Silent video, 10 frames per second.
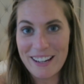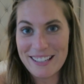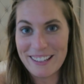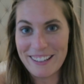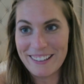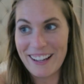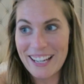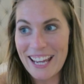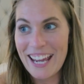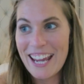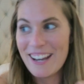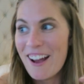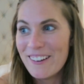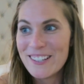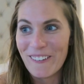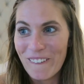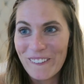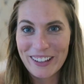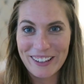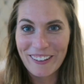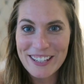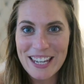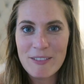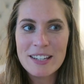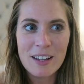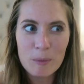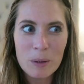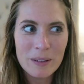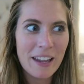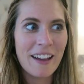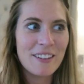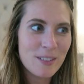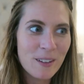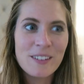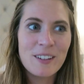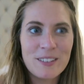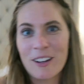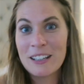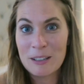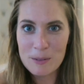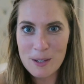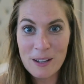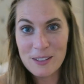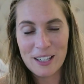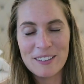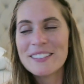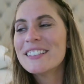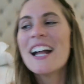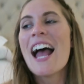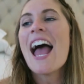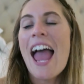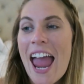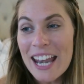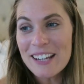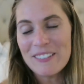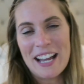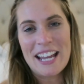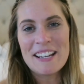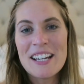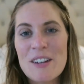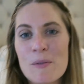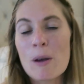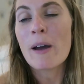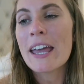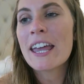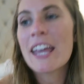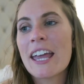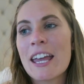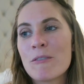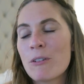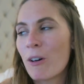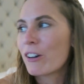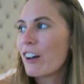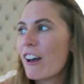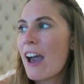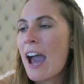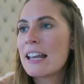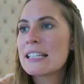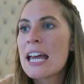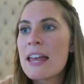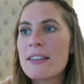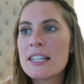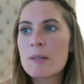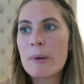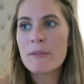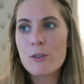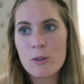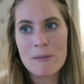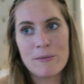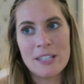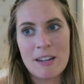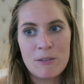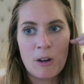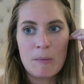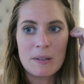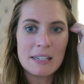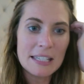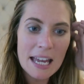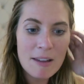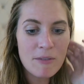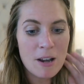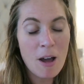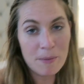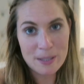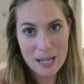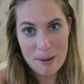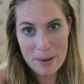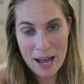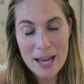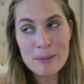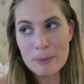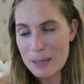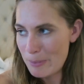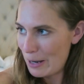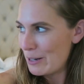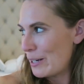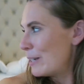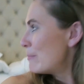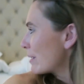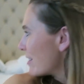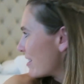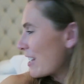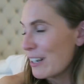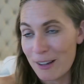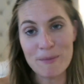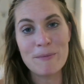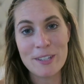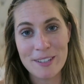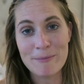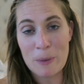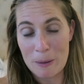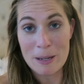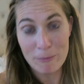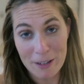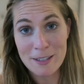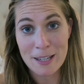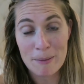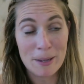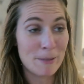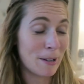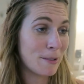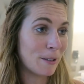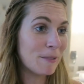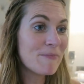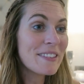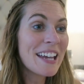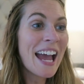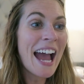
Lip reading: I do. Like, he knows all the gossip. He's like, well, yeah, so-and-so's going out with so-and-so. Anyway, we are here in Rioja, and this is a bit of a dream for Dave and I, because Dave loves tapas. Well, he better do, because he runs a tapas restaurant.